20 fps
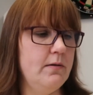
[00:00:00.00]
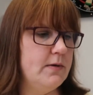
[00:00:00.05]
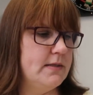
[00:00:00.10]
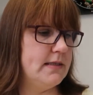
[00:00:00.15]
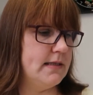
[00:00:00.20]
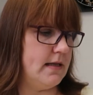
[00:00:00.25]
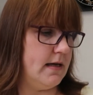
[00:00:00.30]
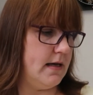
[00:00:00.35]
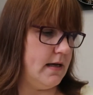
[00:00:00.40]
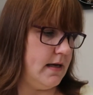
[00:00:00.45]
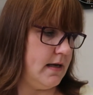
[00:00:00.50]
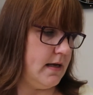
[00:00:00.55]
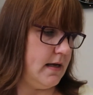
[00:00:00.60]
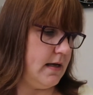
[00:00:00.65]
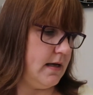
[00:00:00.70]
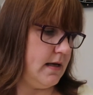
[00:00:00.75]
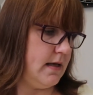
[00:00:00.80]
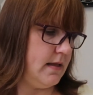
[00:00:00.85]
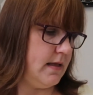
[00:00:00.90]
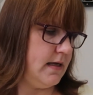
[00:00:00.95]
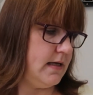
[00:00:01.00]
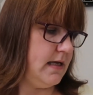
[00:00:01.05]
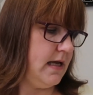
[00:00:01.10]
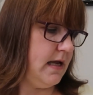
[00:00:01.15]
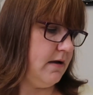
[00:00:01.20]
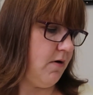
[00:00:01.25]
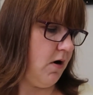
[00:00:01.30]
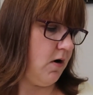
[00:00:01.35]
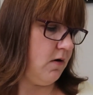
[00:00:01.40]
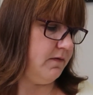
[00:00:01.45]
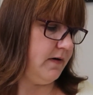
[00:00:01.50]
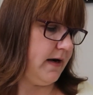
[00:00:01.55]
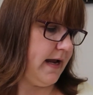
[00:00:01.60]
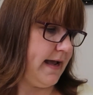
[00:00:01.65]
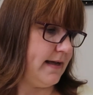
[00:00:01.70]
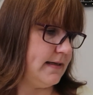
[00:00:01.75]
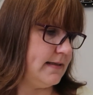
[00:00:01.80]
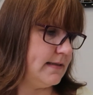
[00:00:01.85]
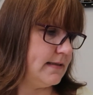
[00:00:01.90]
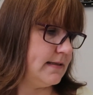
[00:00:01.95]
was The Year of
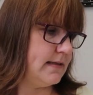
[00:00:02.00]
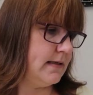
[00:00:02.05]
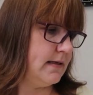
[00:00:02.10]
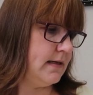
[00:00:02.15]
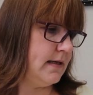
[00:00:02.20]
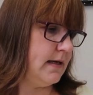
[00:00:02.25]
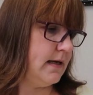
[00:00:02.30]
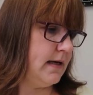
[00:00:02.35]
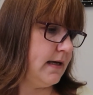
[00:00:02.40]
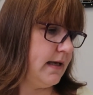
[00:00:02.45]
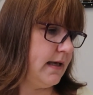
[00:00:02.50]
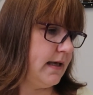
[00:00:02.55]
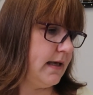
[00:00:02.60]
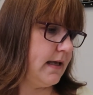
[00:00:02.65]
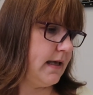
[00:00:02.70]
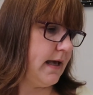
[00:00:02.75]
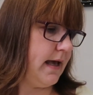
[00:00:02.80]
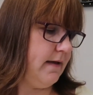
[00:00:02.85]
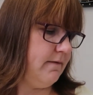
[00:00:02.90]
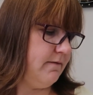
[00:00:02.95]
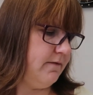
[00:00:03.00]
Less. Kate